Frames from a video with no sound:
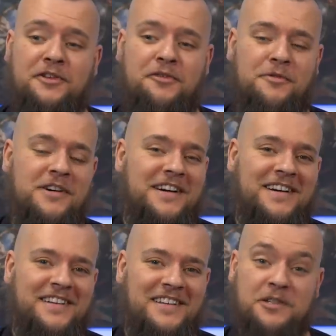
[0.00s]

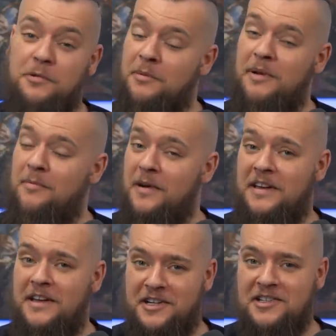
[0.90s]
you see what I mean by
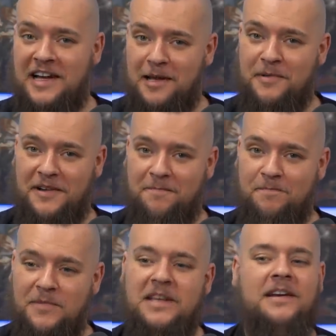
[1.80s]
gish galloping?
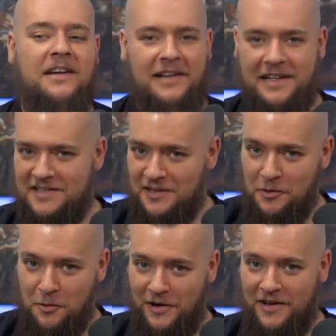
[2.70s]
Let's
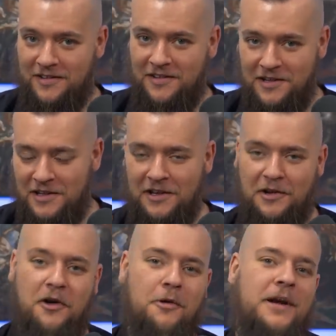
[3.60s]
ignore it.
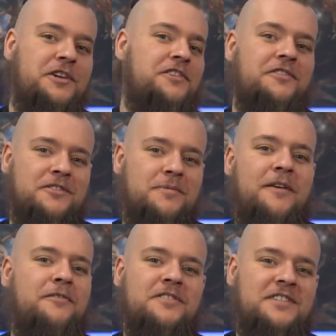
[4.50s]
God Questions
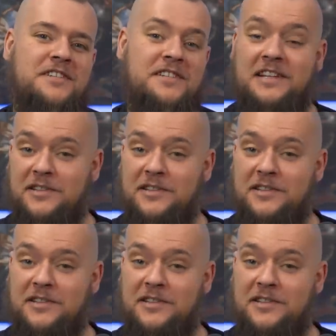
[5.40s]
references a